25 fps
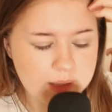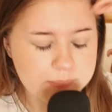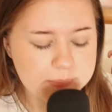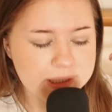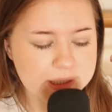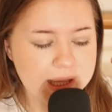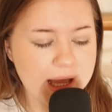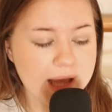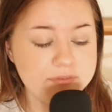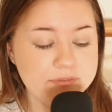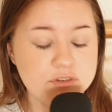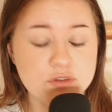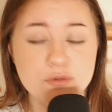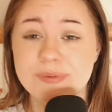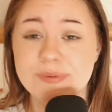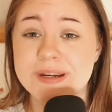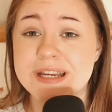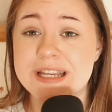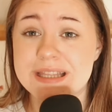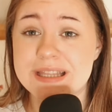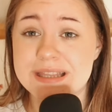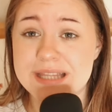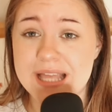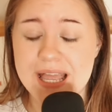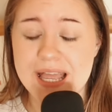I'm gonna have to
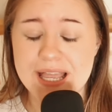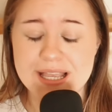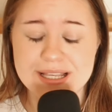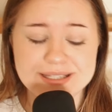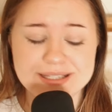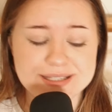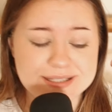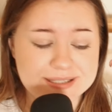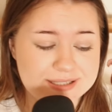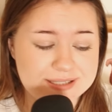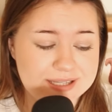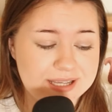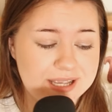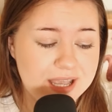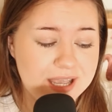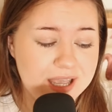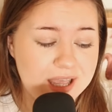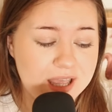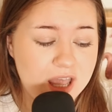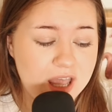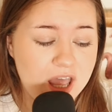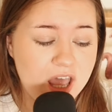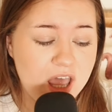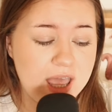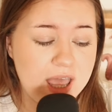read this.
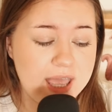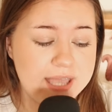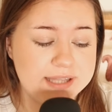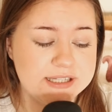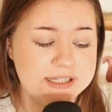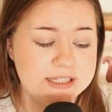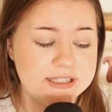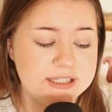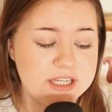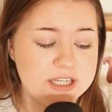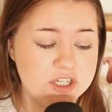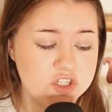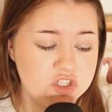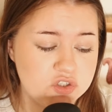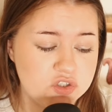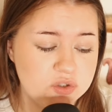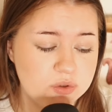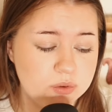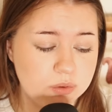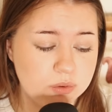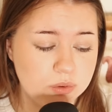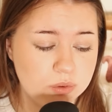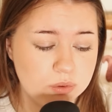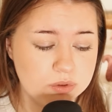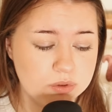An
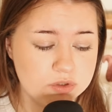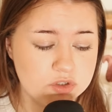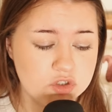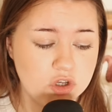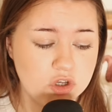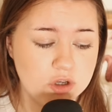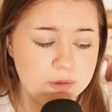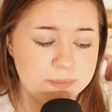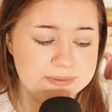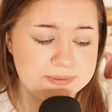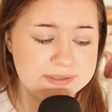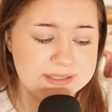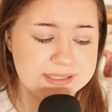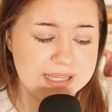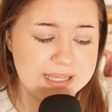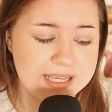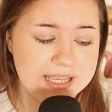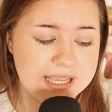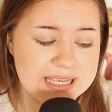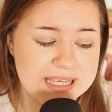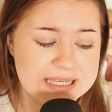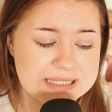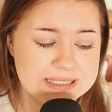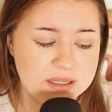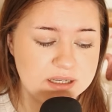initial autopsy
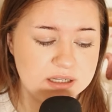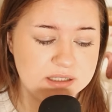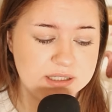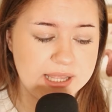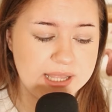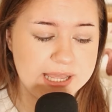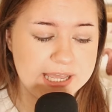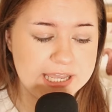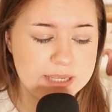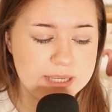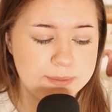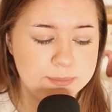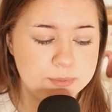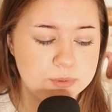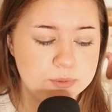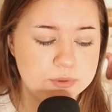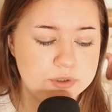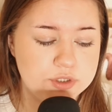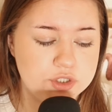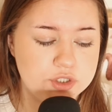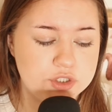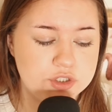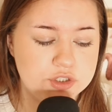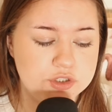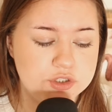is unable
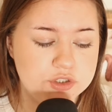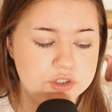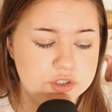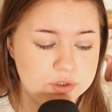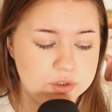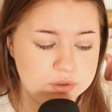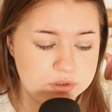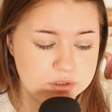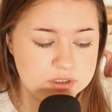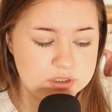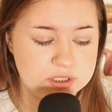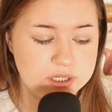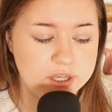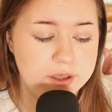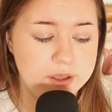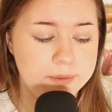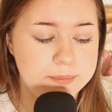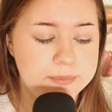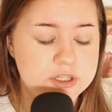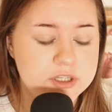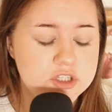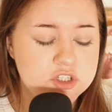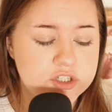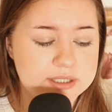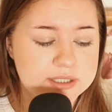to
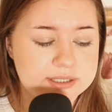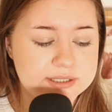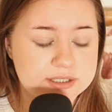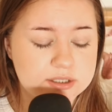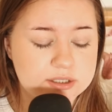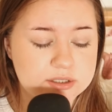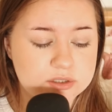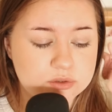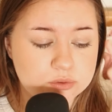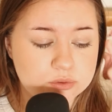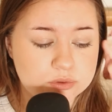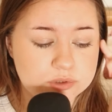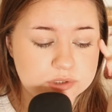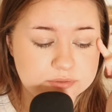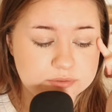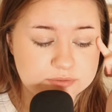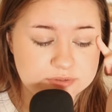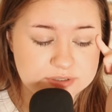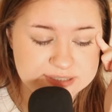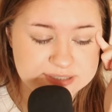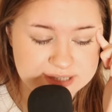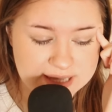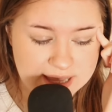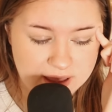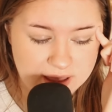determine Jessica's cause of
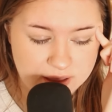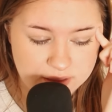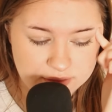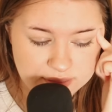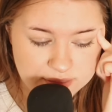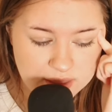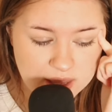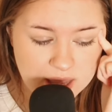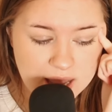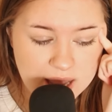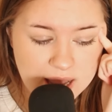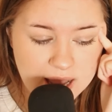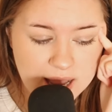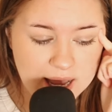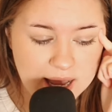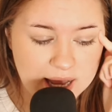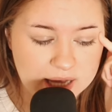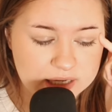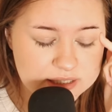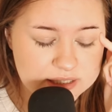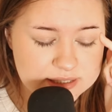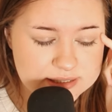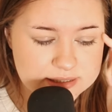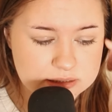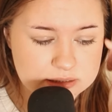death.
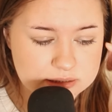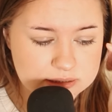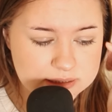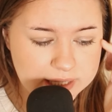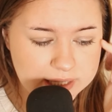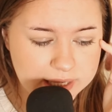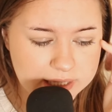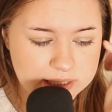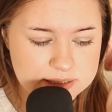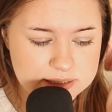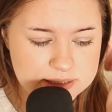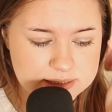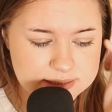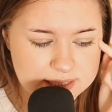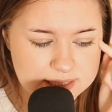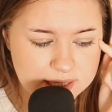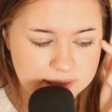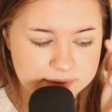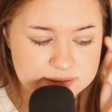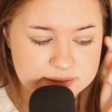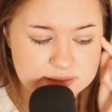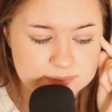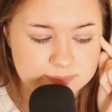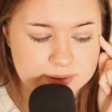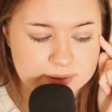Allison later
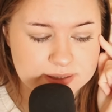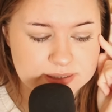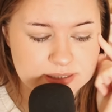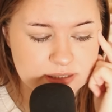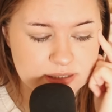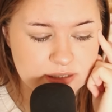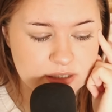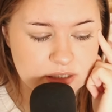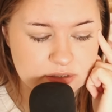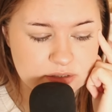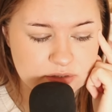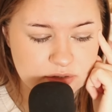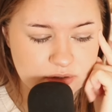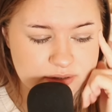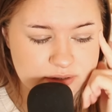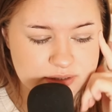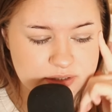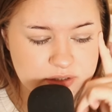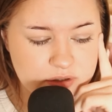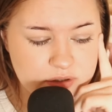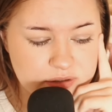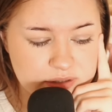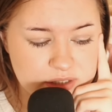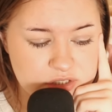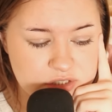tells Spencer that a
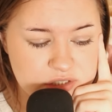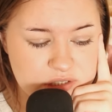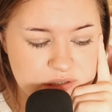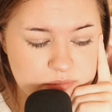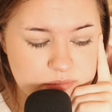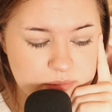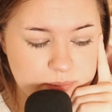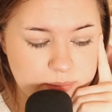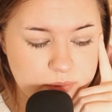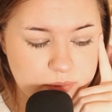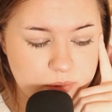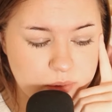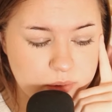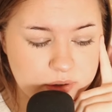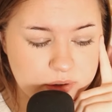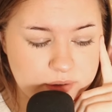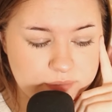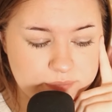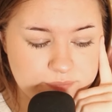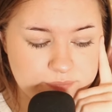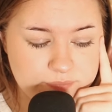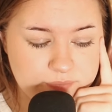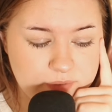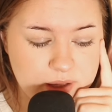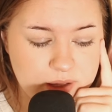toxicology report
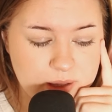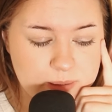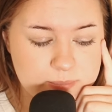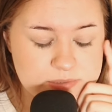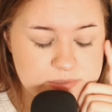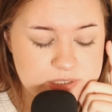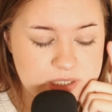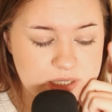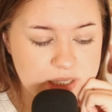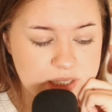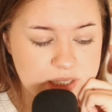confirmed